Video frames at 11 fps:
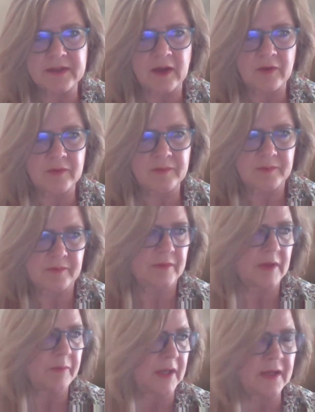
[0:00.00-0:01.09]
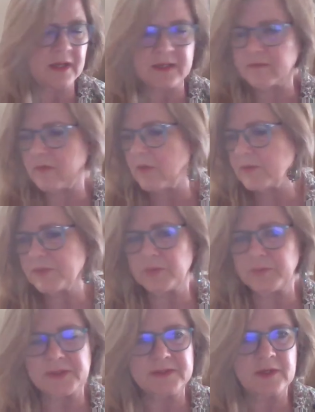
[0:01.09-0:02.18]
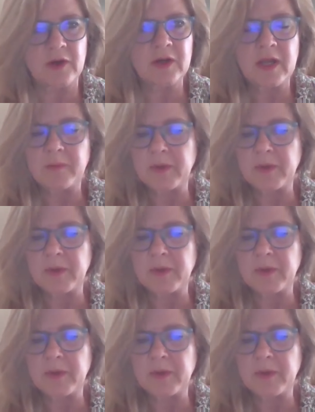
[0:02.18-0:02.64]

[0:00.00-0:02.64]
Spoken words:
our immediate classrooms and so on,